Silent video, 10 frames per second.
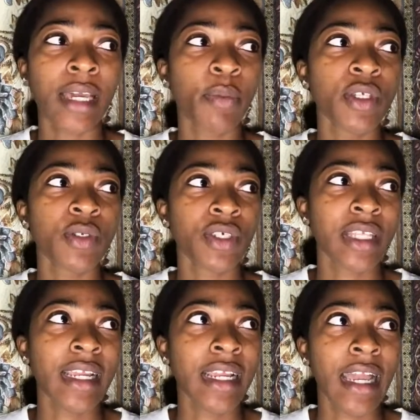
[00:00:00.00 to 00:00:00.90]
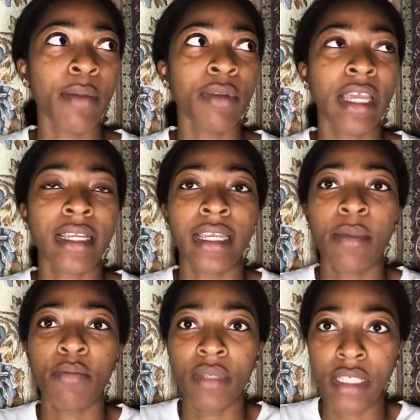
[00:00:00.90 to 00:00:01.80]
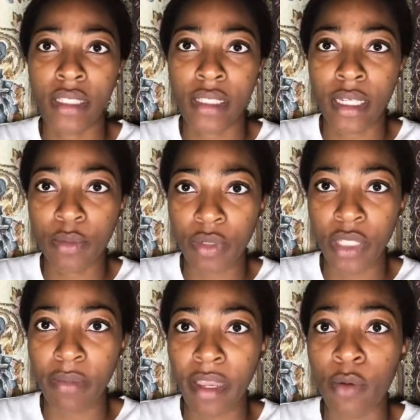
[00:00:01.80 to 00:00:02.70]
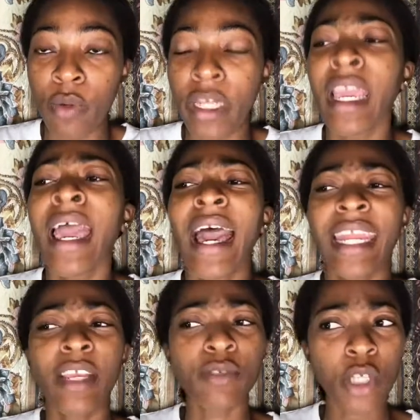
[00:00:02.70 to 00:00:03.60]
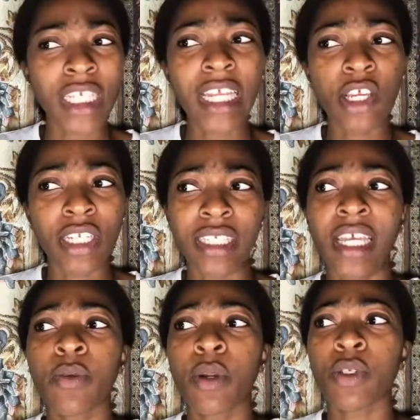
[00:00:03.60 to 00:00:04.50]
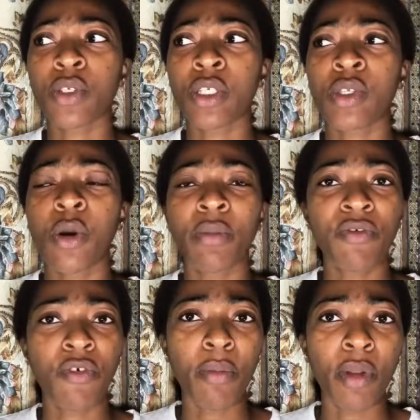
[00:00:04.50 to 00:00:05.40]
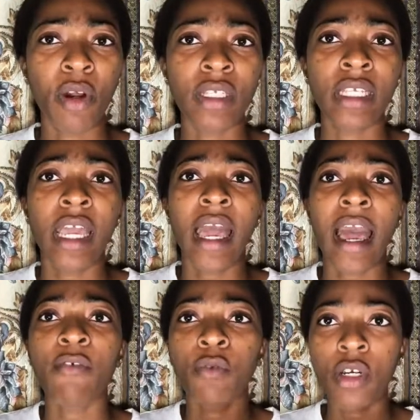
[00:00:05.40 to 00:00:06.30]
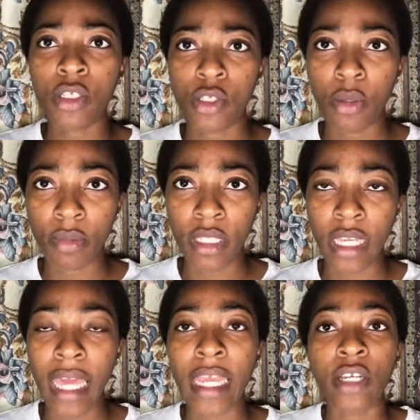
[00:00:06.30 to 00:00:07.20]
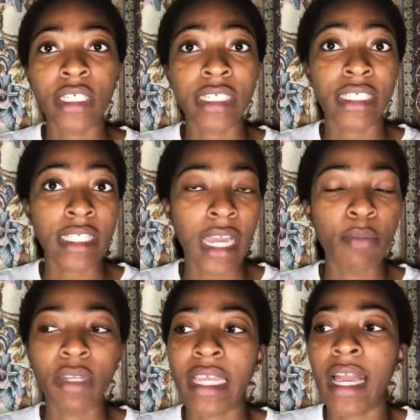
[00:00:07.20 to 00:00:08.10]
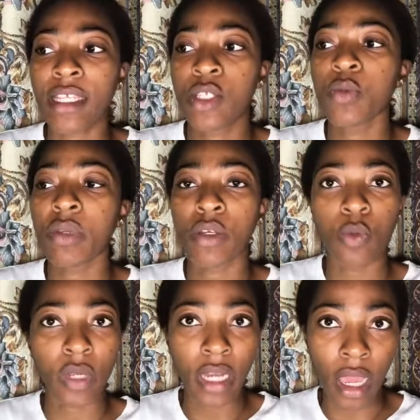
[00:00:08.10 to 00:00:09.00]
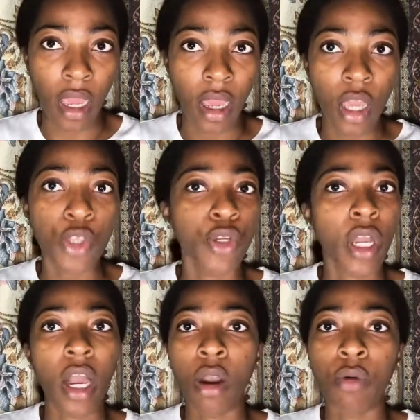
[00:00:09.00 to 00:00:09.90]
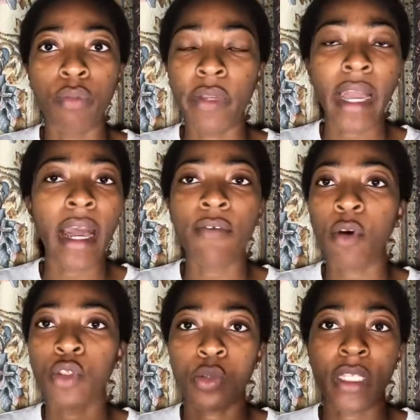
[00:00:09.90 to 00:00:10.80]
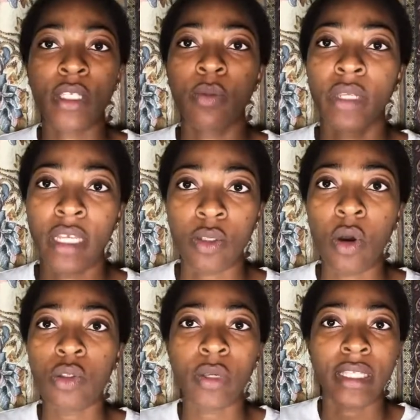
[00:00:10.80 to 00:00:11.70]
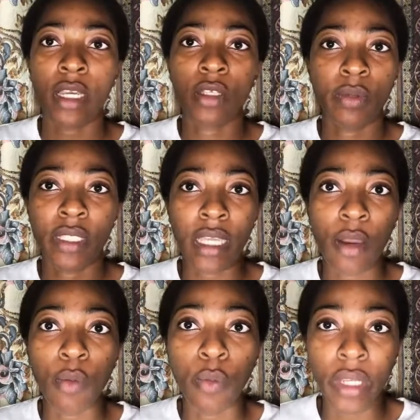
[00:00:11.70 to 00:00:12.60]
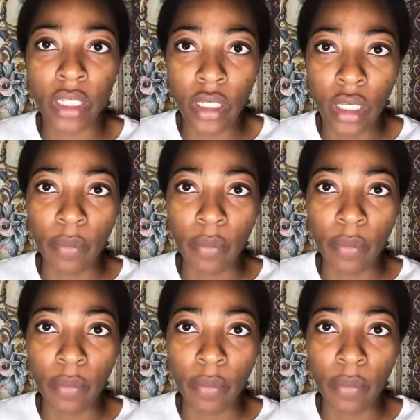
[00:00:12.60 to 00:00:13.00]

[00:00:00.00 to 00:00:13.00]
that point, he was just like, guy, but like, let me celebrate my win. And I totally understand where Ozo is coming from, because I've won something and I understand, but there has to be a winner. We can't have all 20 winners. All 20 housemates can't win